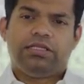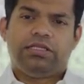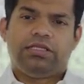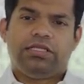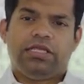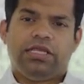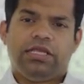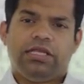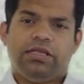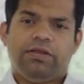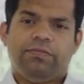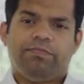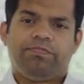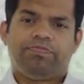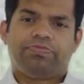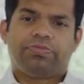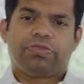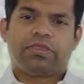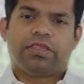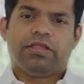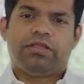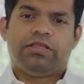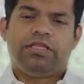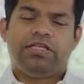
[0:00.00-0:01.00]
the,
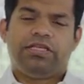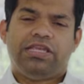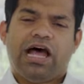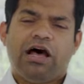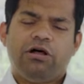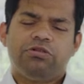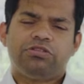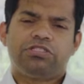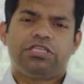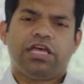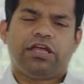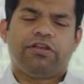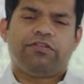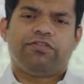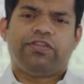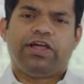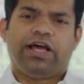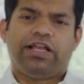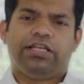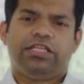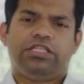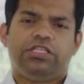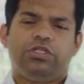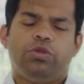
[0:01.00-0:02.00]
the downside of that,